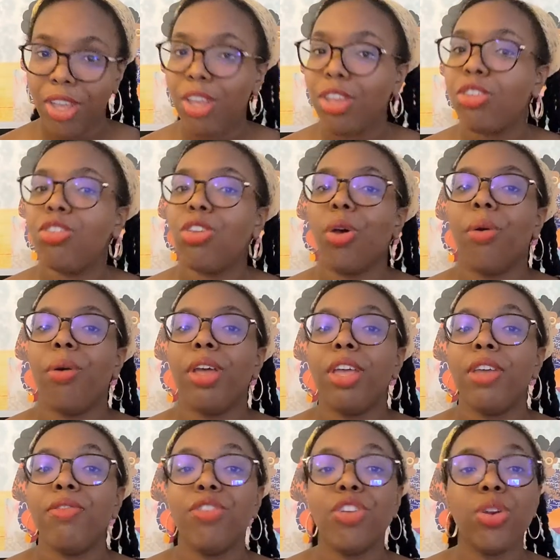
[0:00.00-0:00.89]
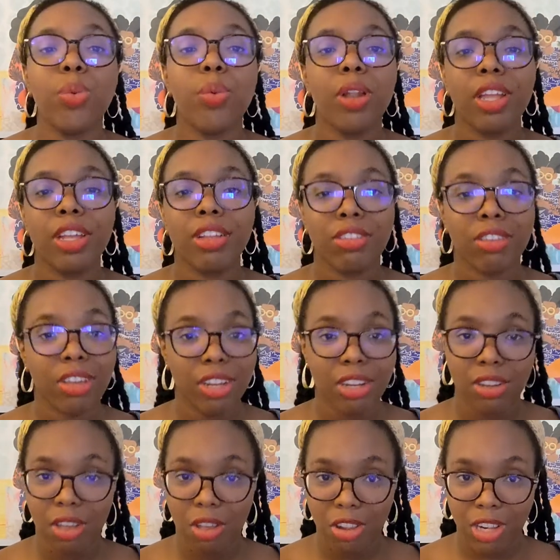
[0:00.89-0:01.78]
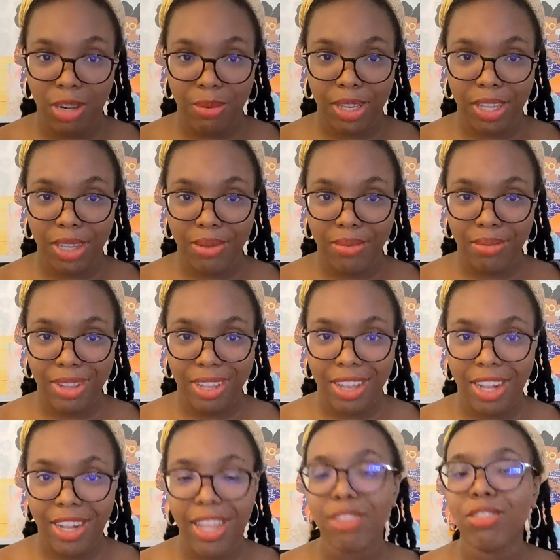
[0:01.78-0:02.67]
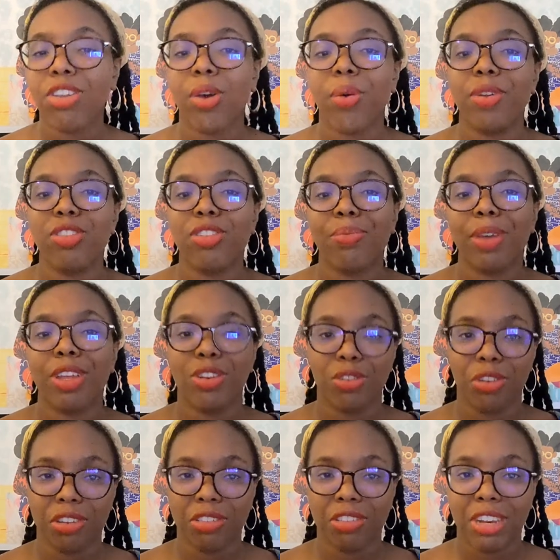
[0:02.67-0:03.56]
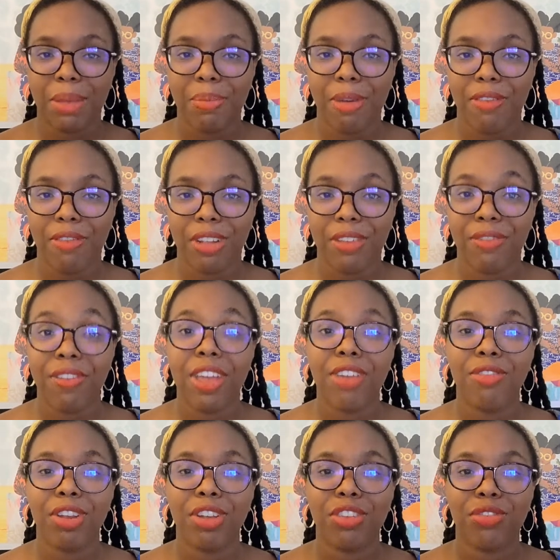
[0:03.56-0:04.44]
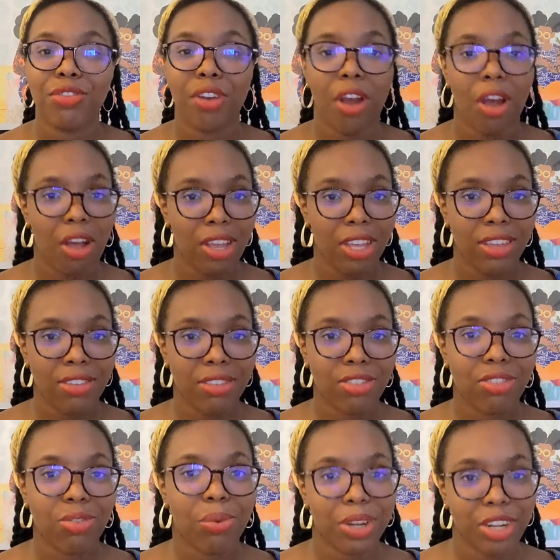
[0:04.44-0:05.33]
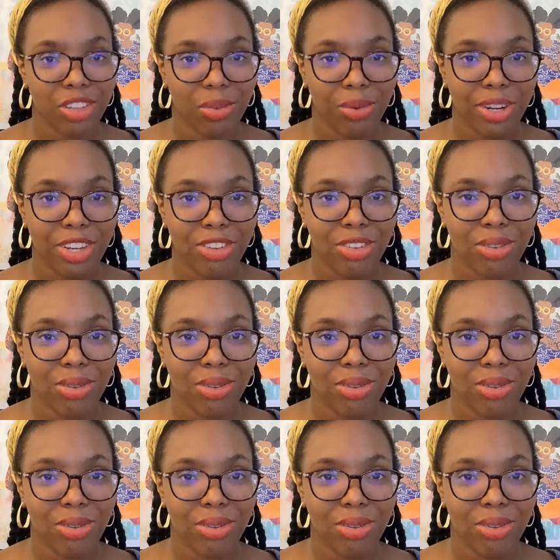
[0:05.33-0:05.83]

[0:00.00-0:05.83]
So if you're willing to indulge me, let's go into my New York City monthly favorites for August 2022.